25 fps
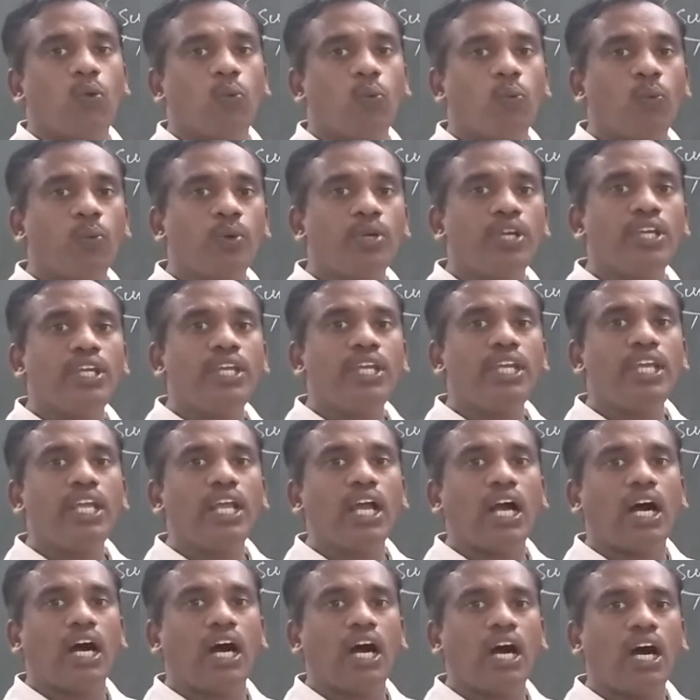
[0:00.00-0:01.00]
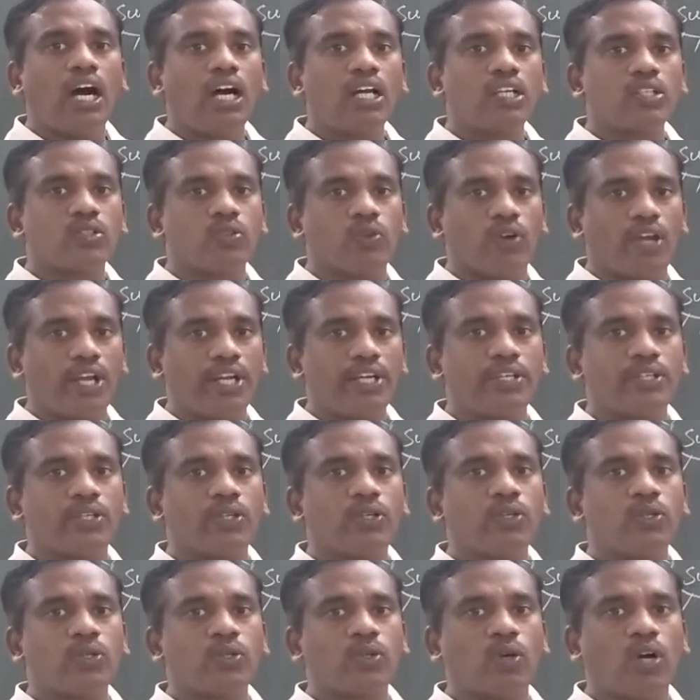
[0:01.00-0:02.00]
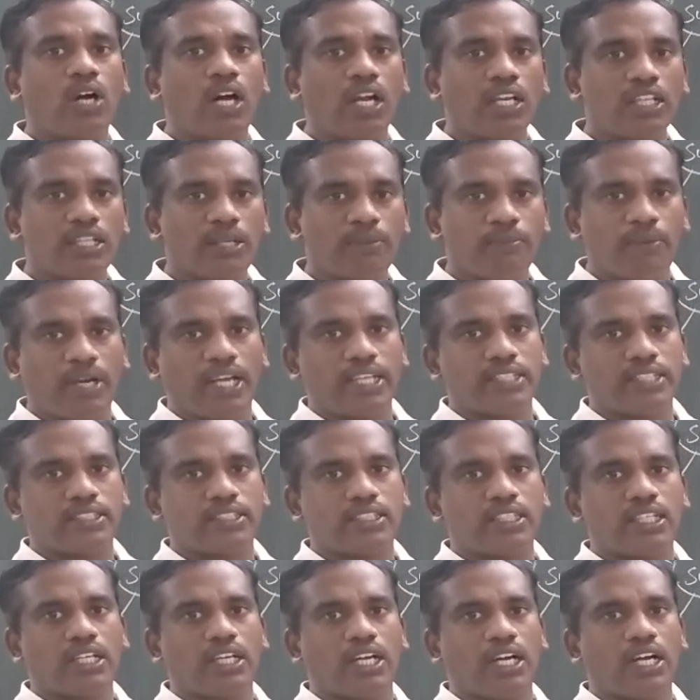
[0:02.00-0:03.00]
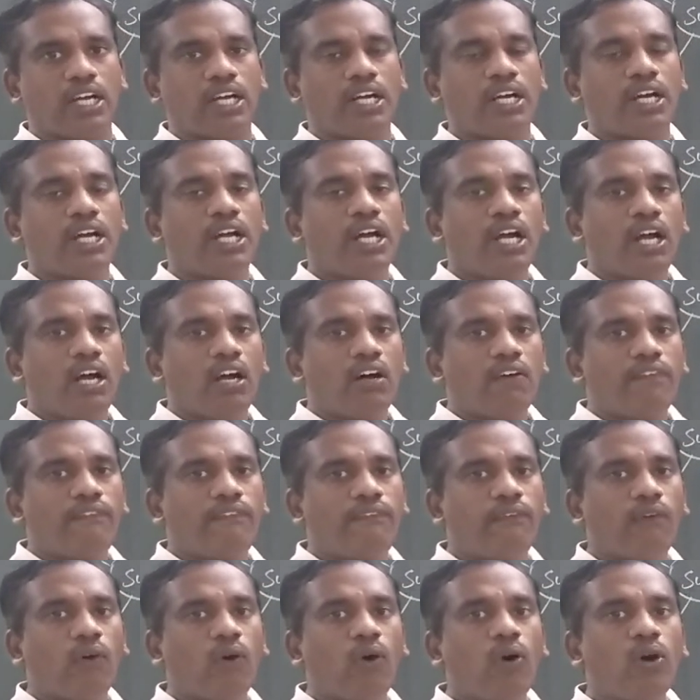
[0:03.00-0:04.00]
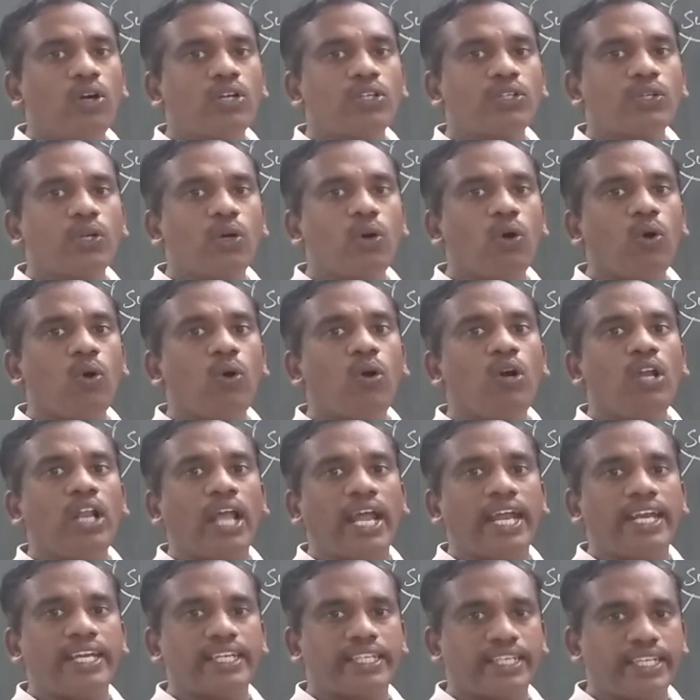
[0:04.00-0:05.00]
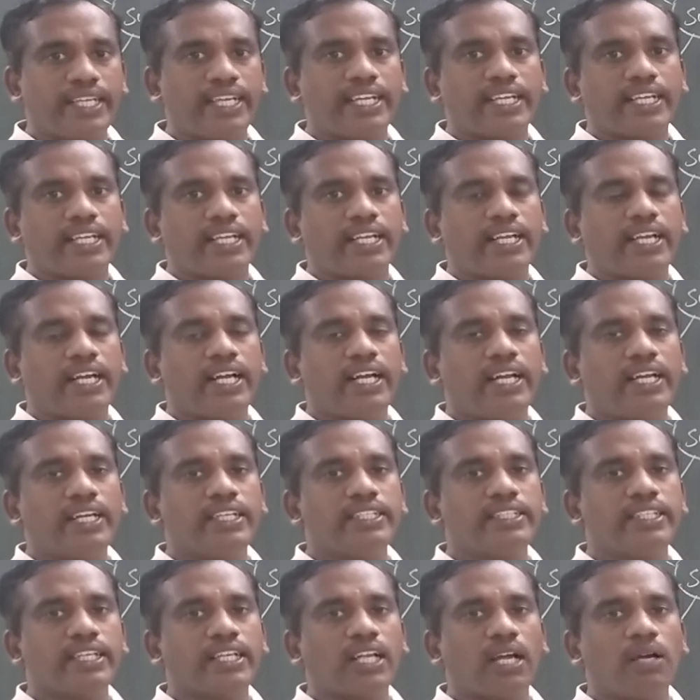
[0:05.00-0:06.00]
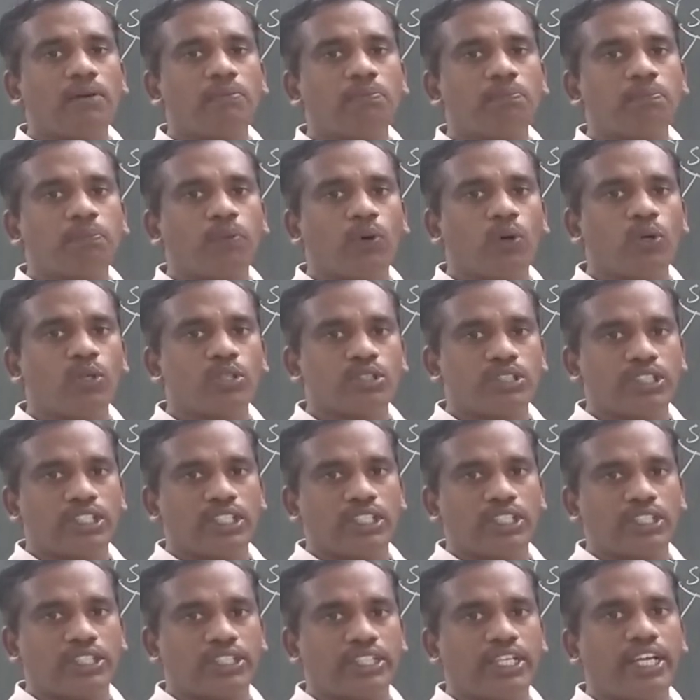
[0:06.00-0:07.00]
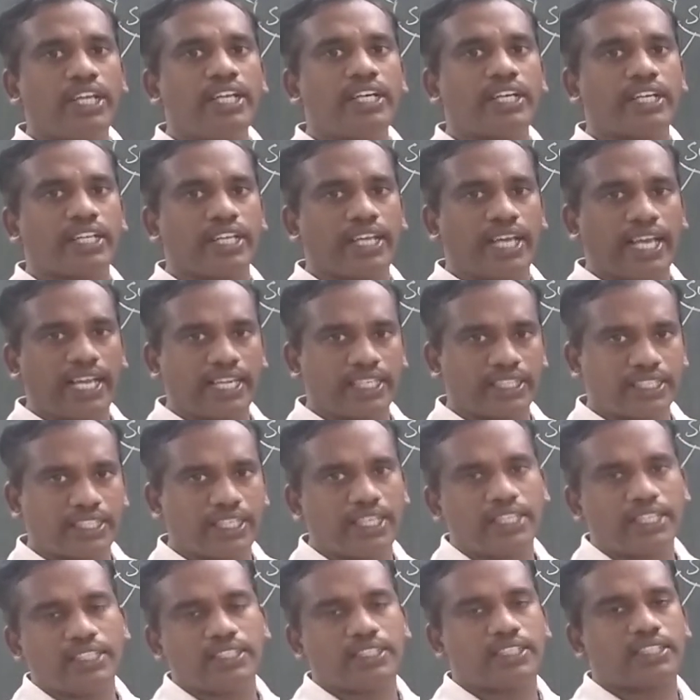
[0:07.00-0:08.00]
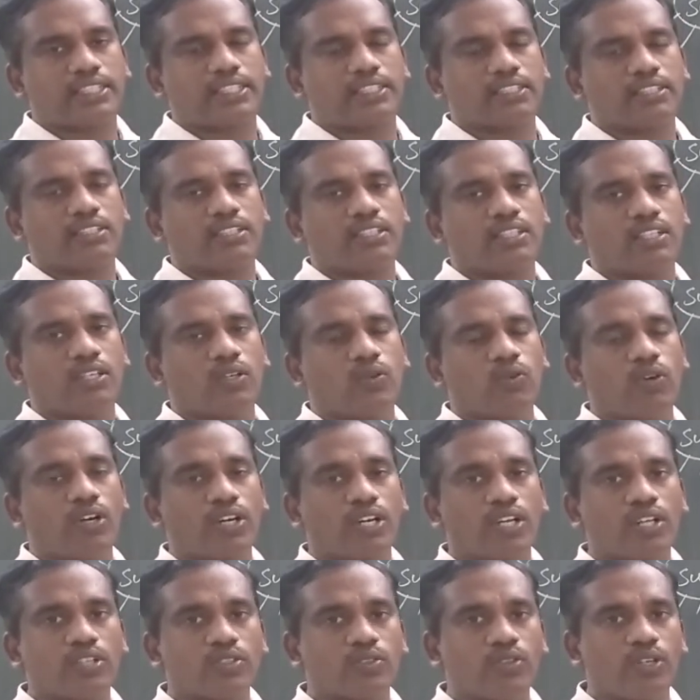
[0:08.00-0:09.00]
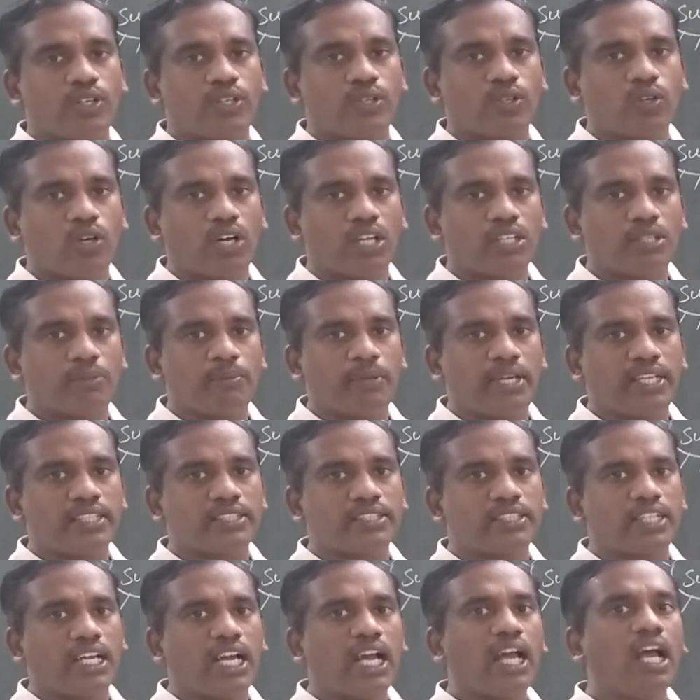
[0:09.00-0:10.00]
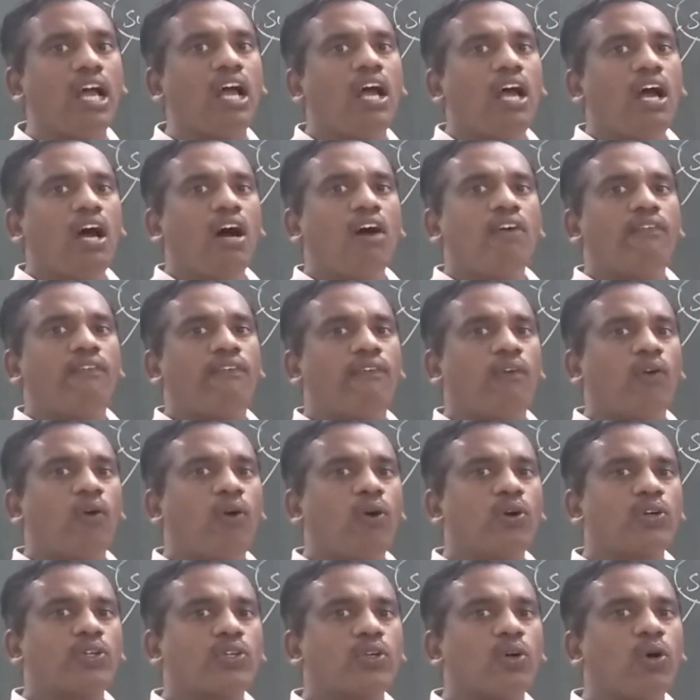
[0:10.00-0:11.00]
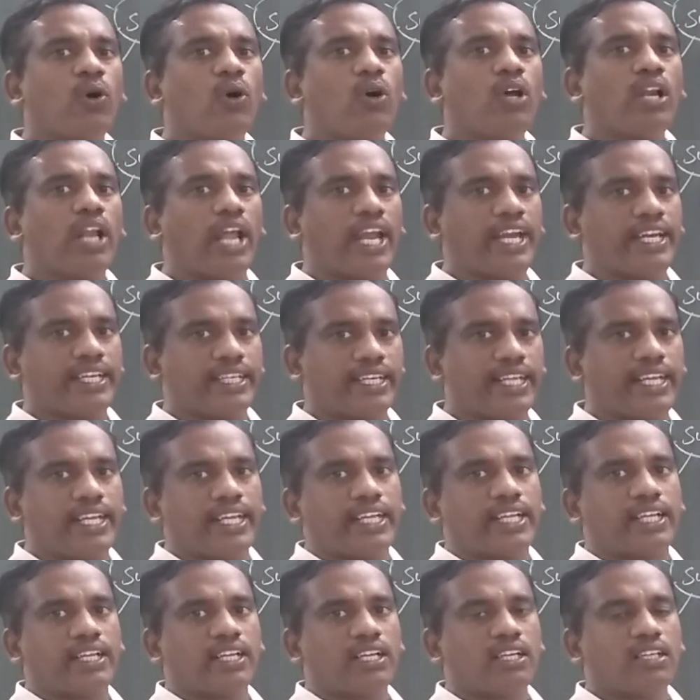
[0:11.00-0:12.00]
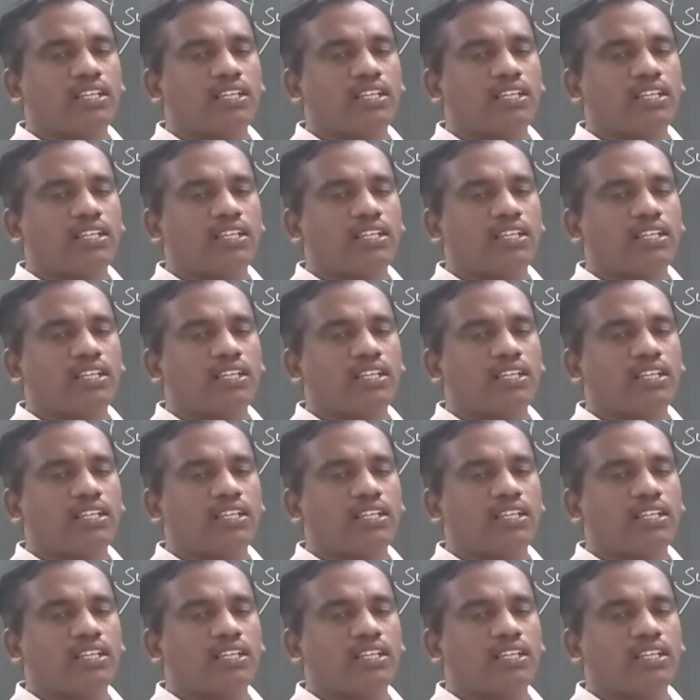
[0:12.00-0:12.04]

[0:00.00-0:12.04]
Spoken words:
we are going to call them as the photolytic decomposition reactions. What are we going to call them as? The photolytic.